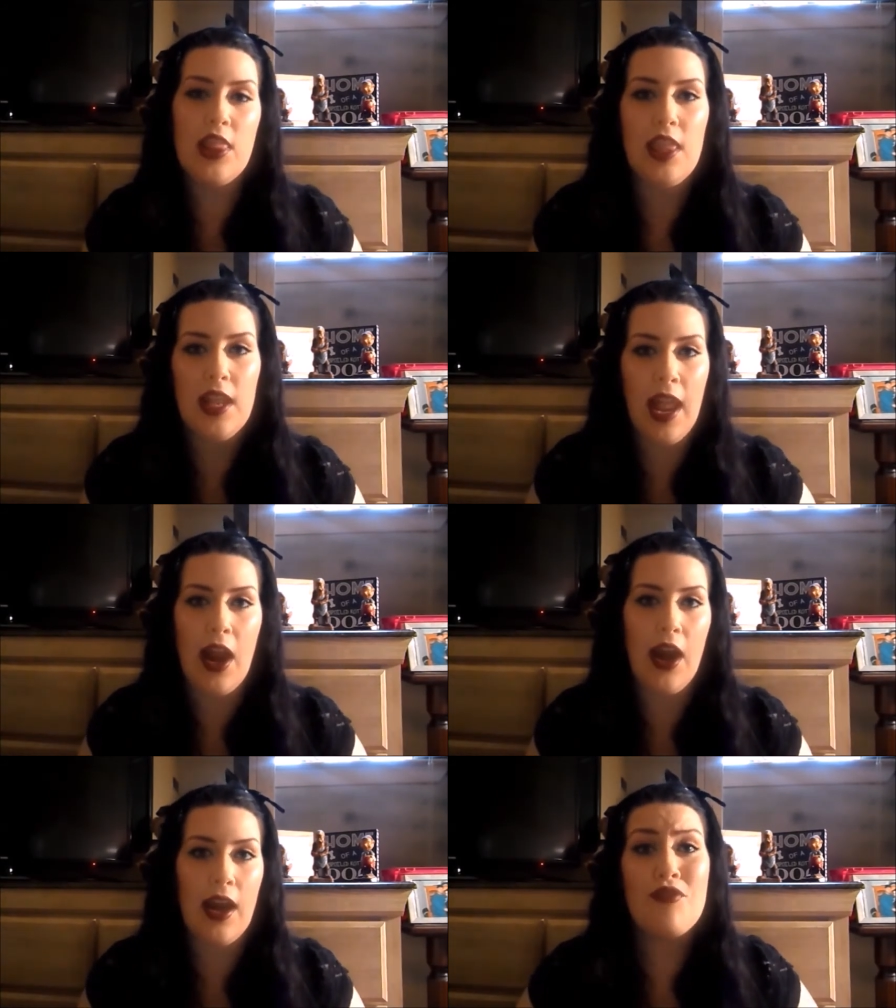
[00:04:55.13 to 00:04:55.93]
in thin
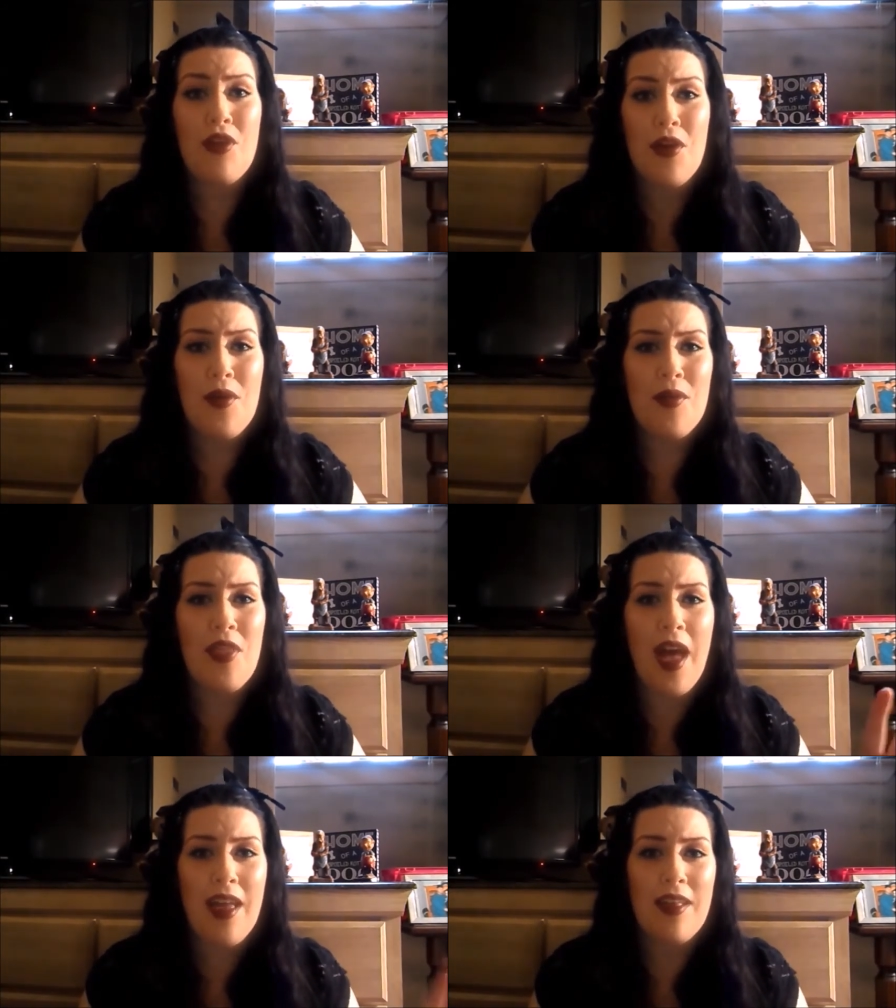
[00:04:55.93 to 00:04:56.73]
air so
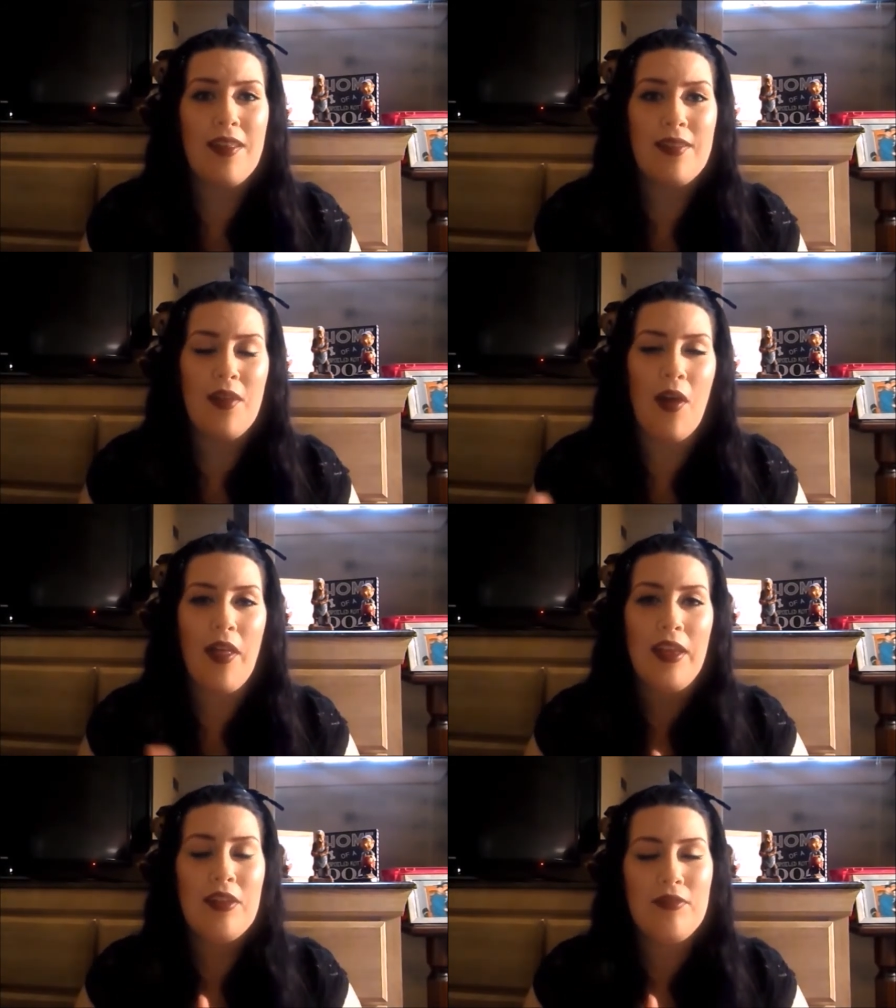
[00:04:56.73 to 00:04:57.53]
that is all
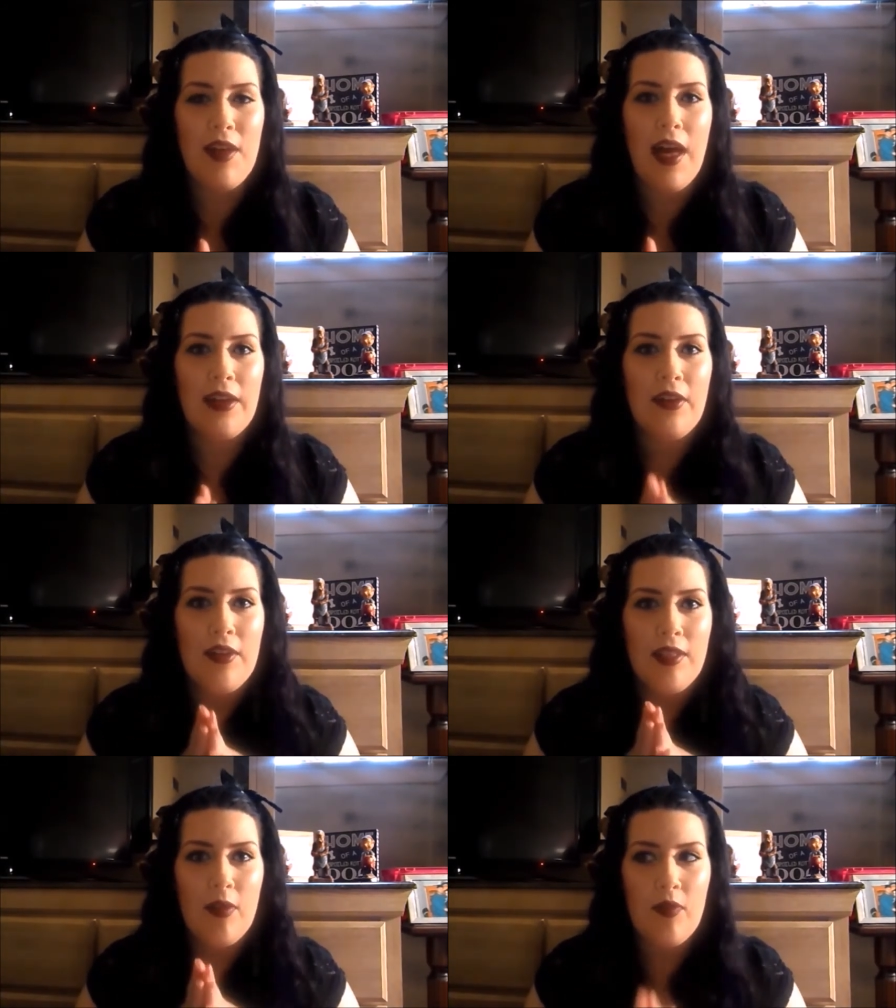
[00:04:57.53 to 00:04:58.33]
i could find
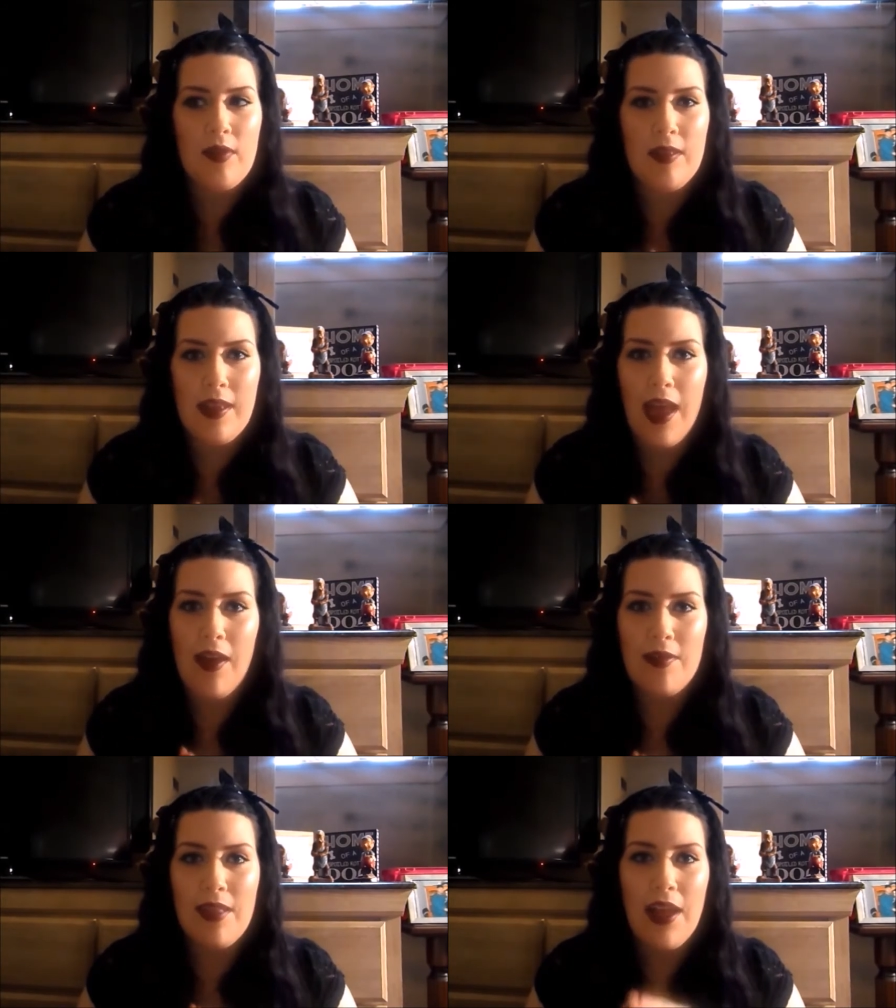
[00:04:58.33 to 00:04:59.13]
on the
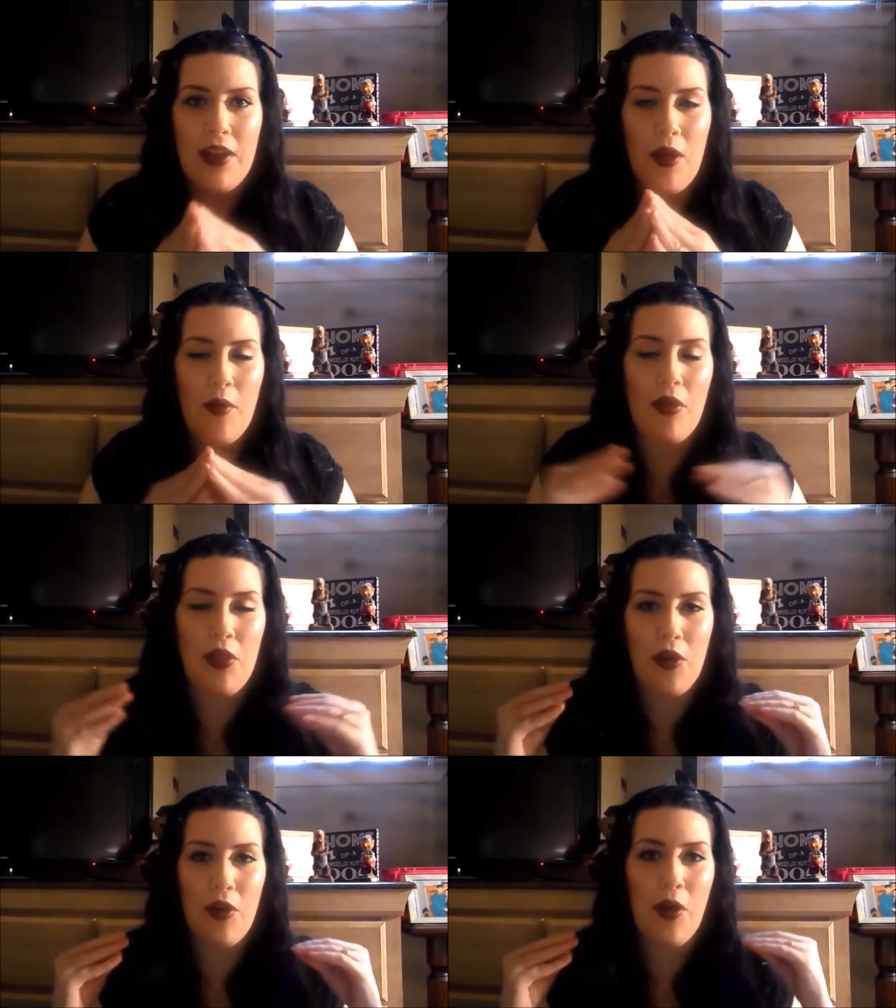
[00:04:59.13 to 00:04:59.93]
physicals i know that
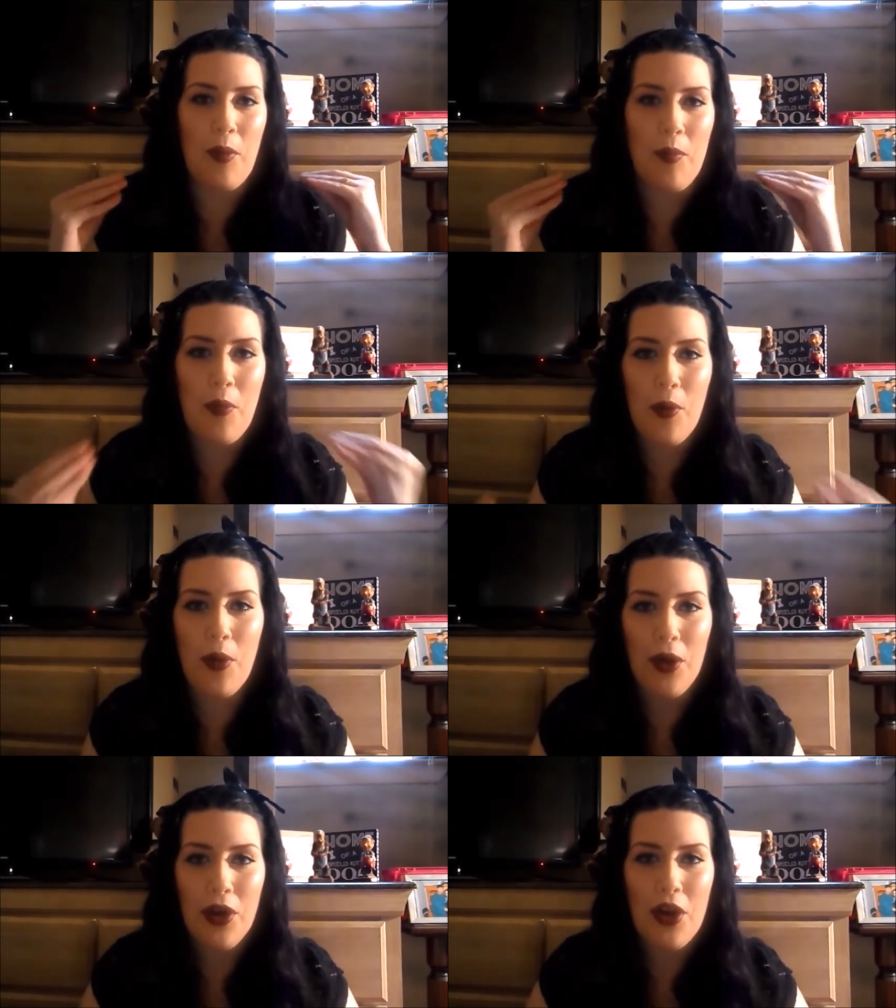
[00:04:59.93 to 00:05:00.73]
there are
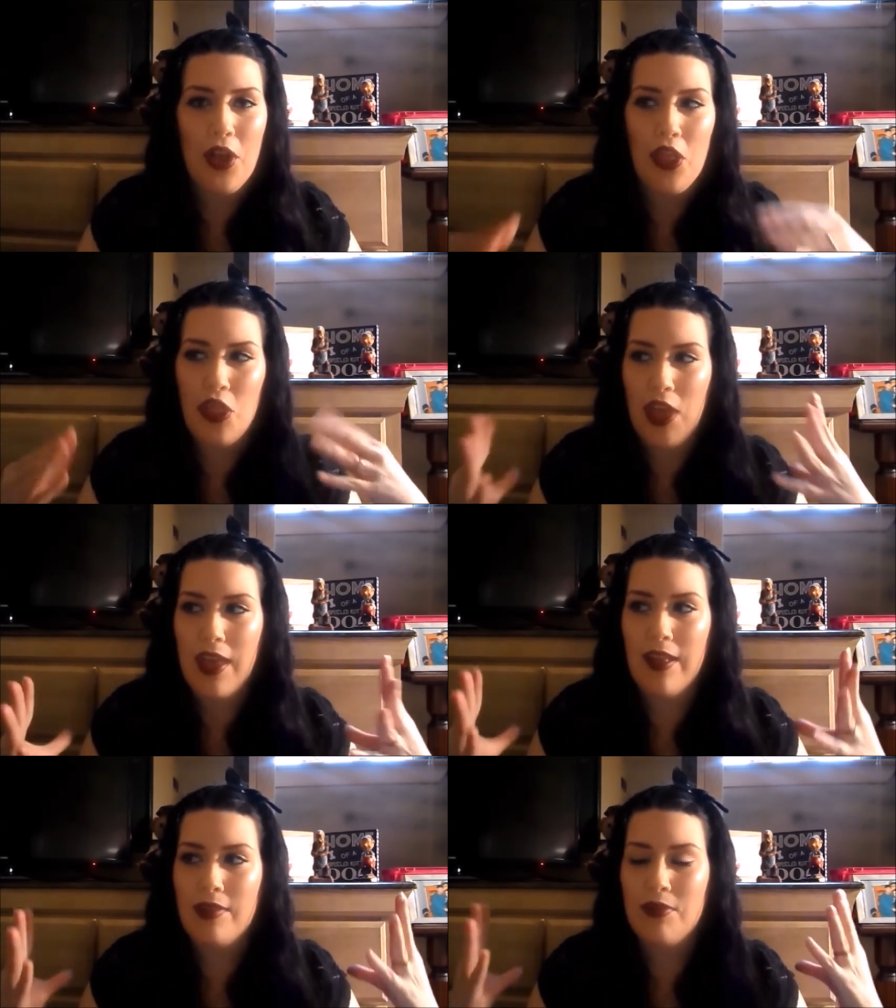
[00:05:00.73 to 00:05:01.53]
more
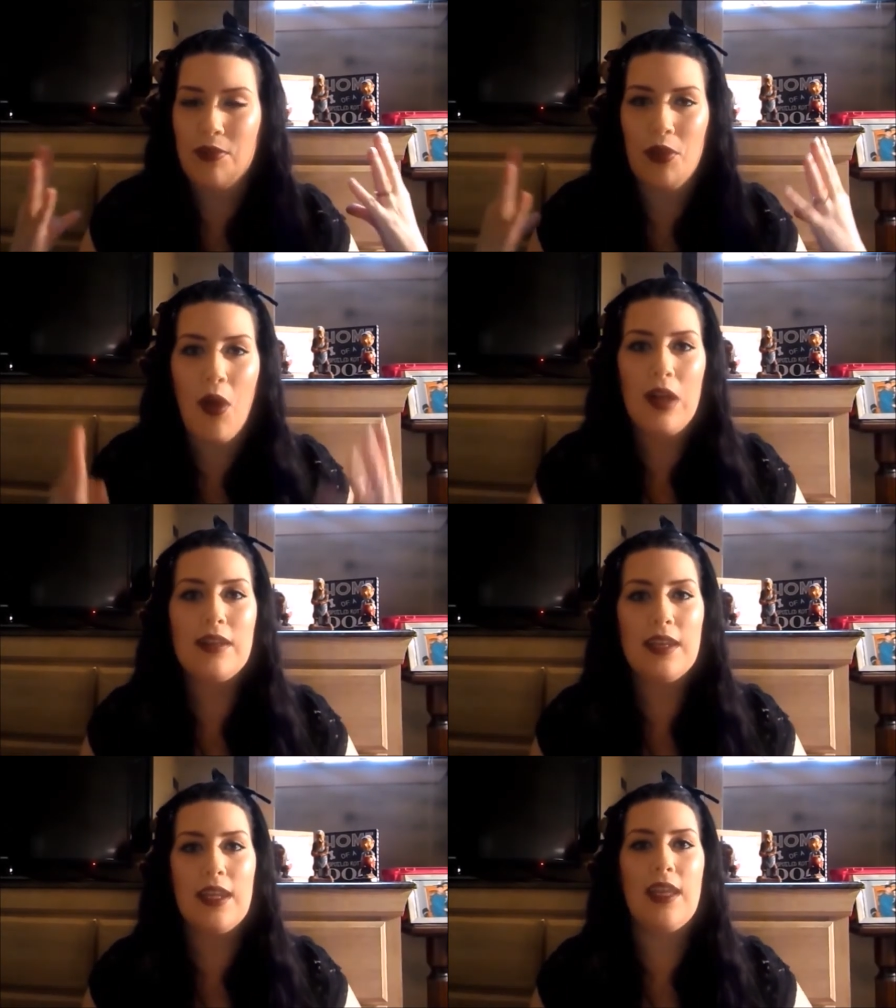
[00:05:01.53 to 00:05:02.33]
things to the
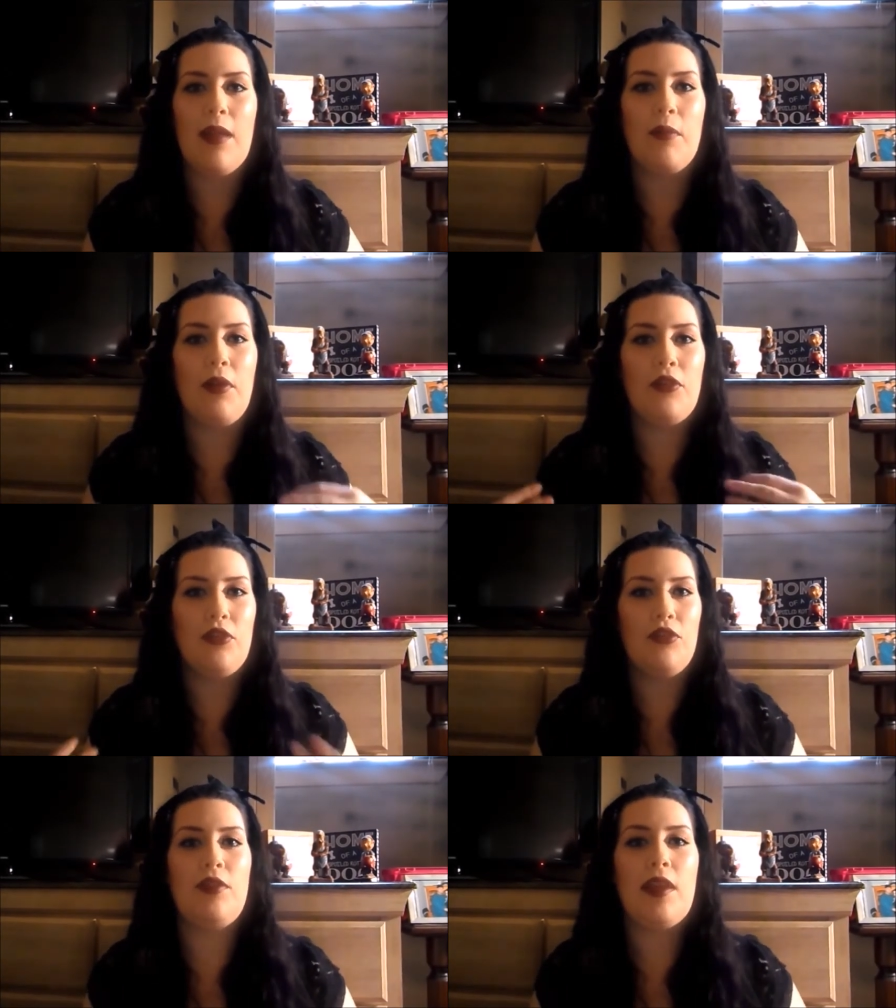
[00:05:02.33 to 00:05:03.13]
haunting. I'm going
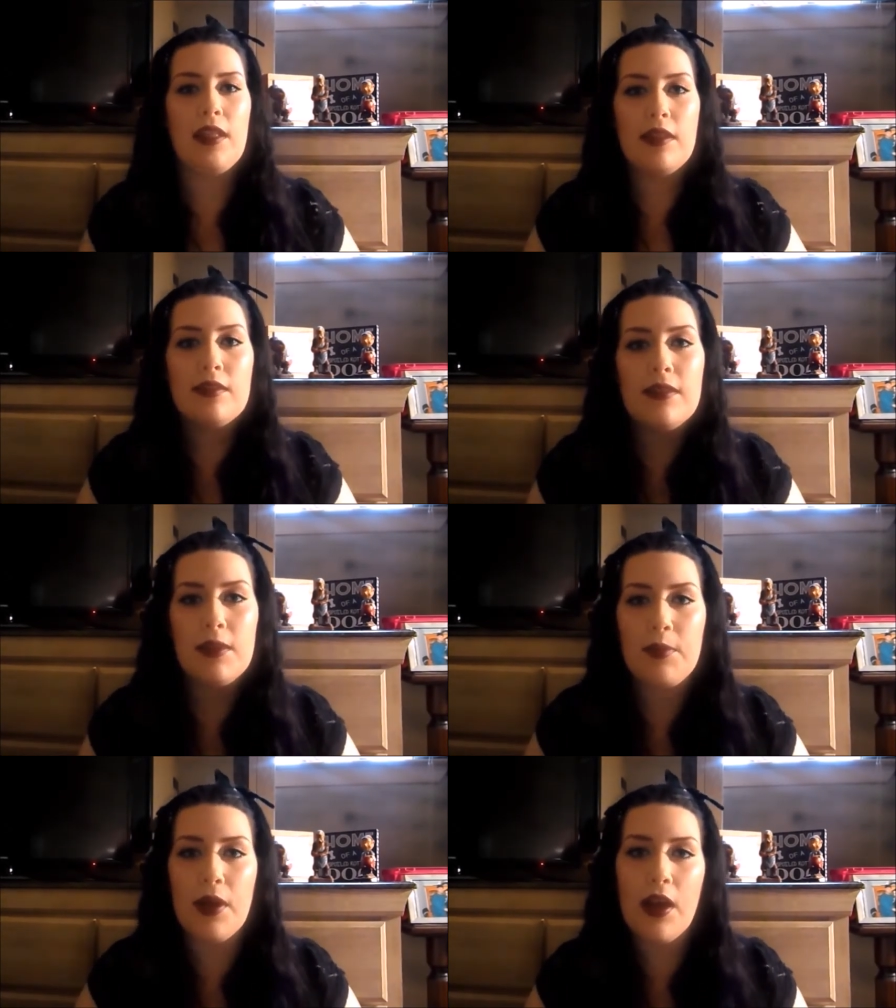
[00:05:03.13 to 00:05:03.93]
to dig a little
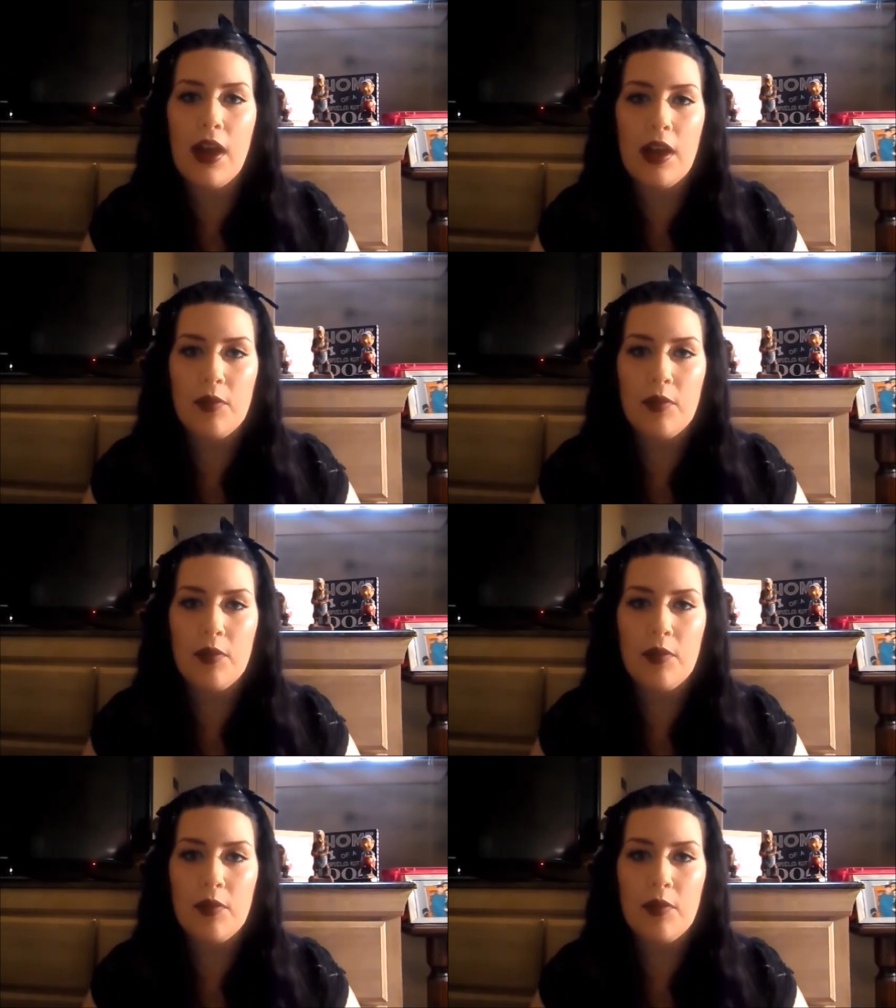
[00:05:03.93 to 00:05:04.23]
deeper